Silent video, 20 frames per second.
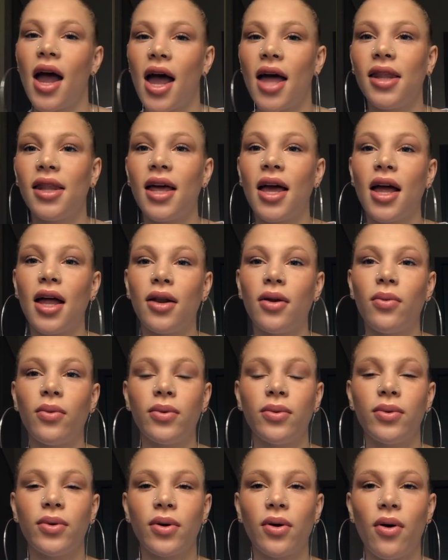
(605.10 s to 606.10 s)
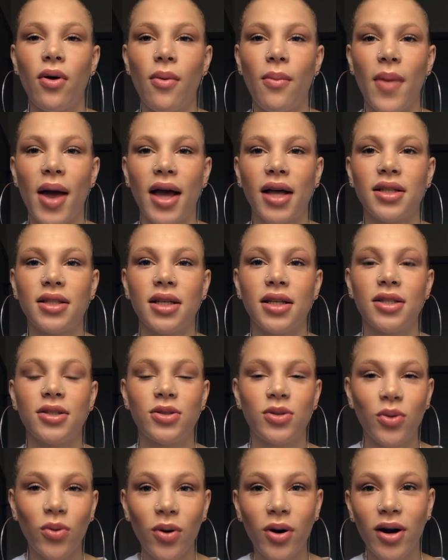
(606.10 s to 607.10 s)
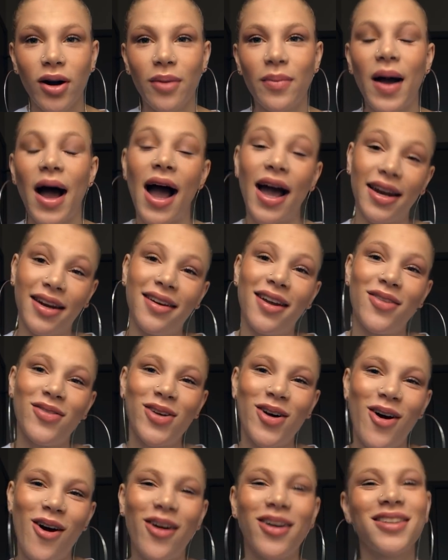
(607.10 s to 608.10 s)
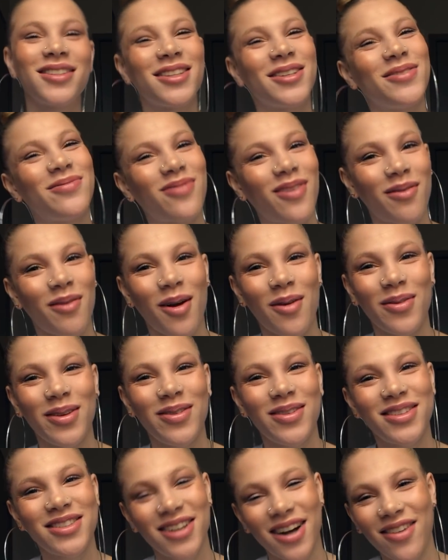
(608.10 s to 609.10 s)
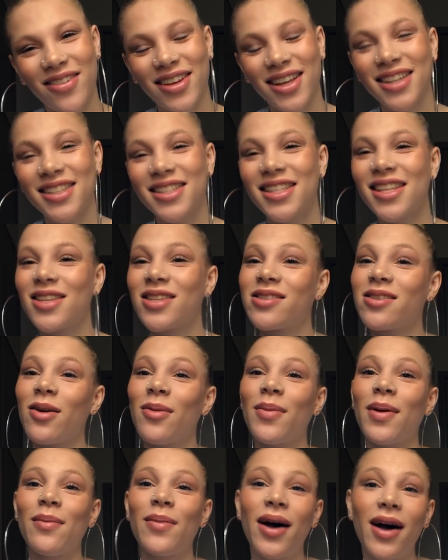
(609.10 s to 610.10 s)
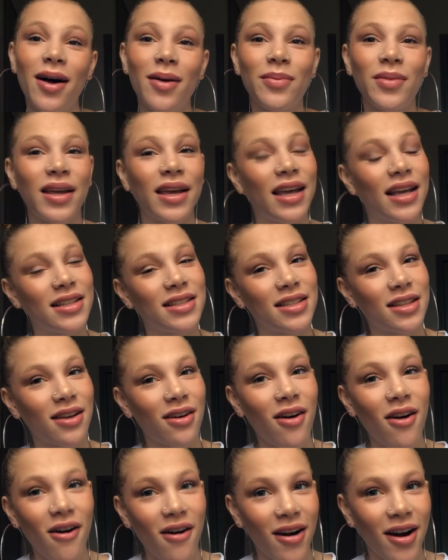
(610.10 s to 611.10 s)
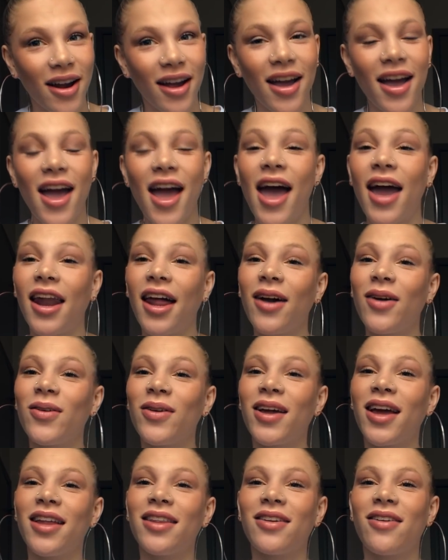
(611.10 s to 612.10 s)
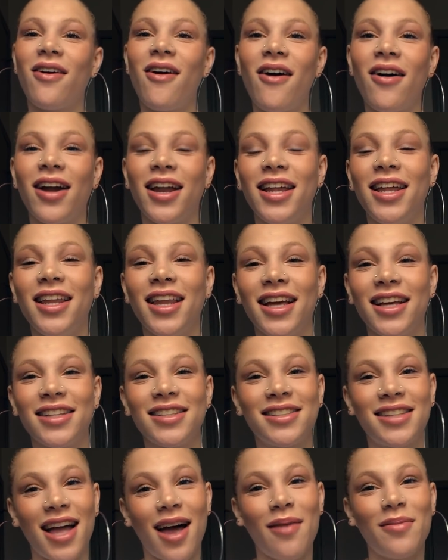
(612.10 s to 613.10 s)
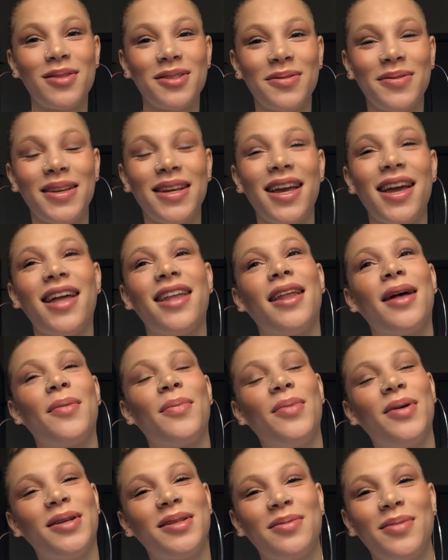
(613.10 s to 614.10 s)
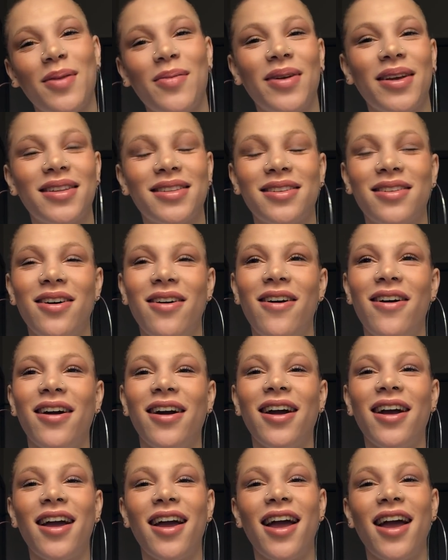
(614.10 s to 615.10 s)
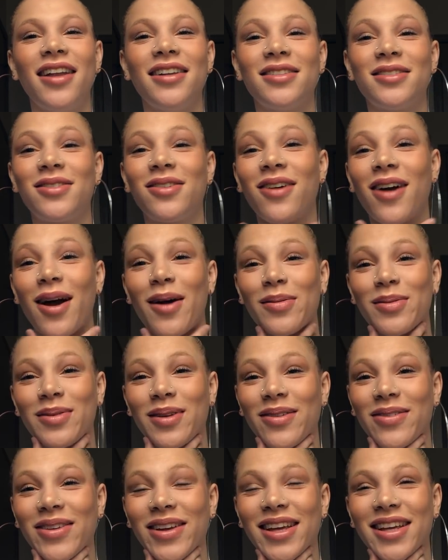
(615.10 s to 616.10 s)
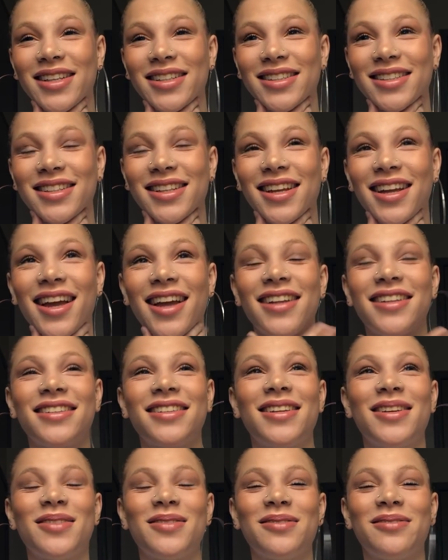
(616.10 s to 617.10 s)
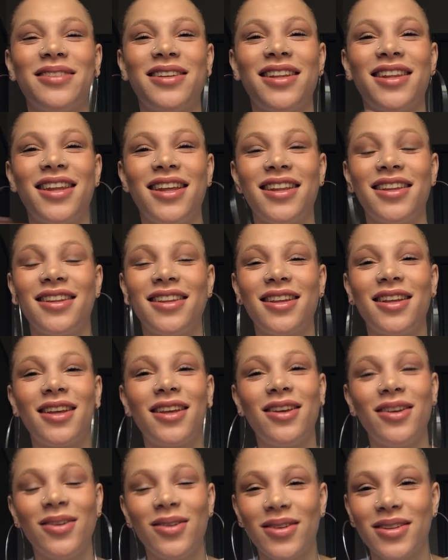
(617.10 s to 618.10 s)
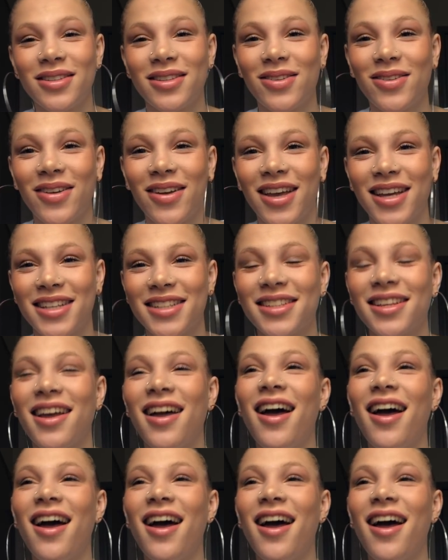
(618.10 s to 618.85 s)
And then we were going back to his dorm. I didn't have a car, so my mommy was driving us. So my mom like gets in the car, and I go to get in the car, and he like stops me and like puts me up against the car and just grabs my face and just gives me like the cutest little kiss.